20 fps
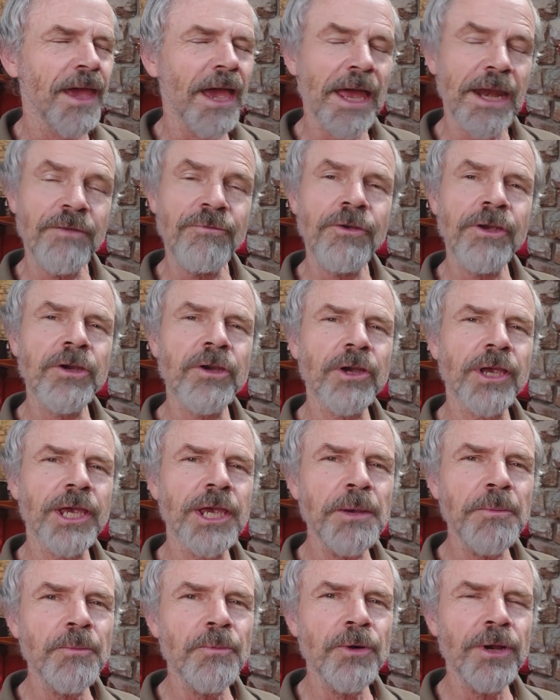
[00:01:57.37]
And if we
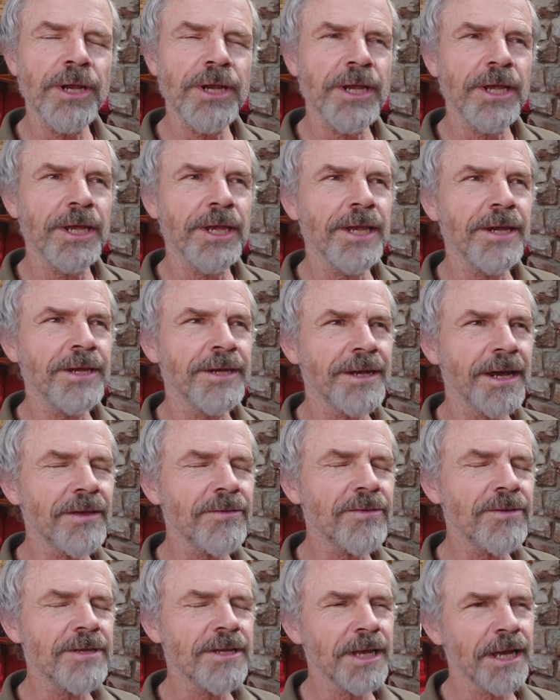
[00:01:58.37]
keep reading, he
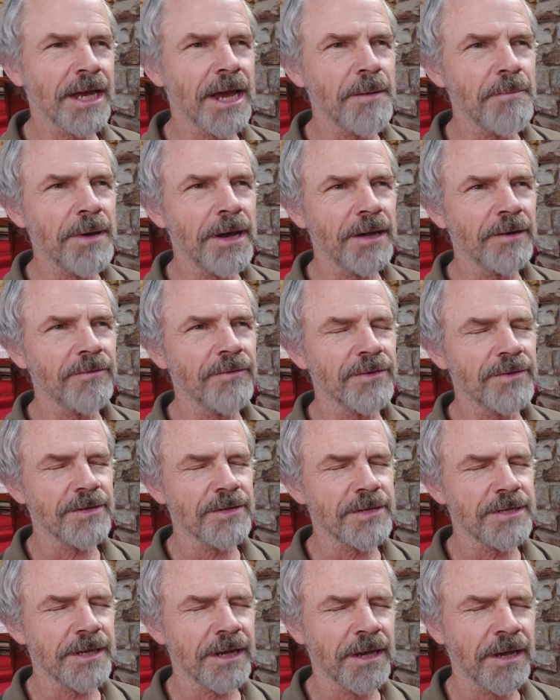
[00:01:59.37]
doesn't come out of
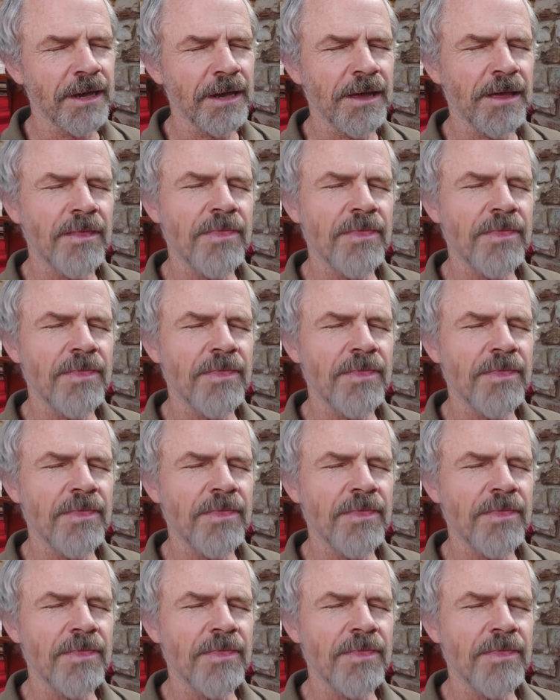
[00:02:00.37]
and say,